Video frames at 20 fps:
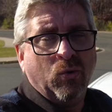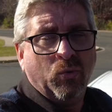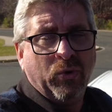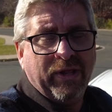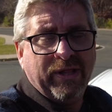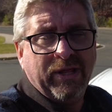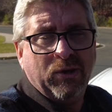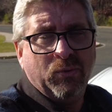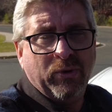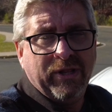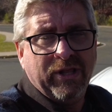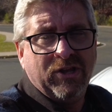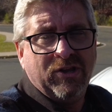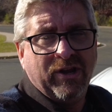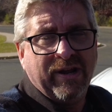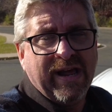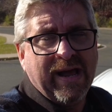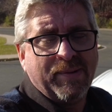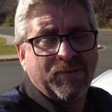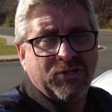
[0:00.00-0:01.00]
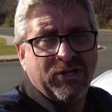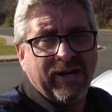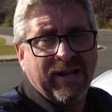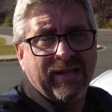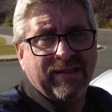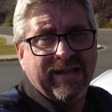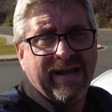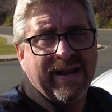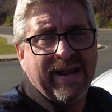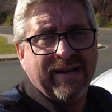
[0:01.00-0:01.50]
Really, really good option, and
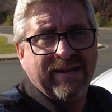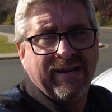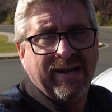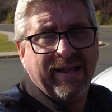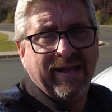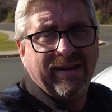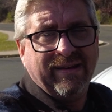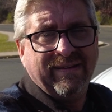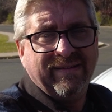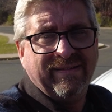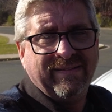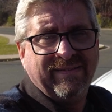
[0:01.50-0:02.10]
glad I did it.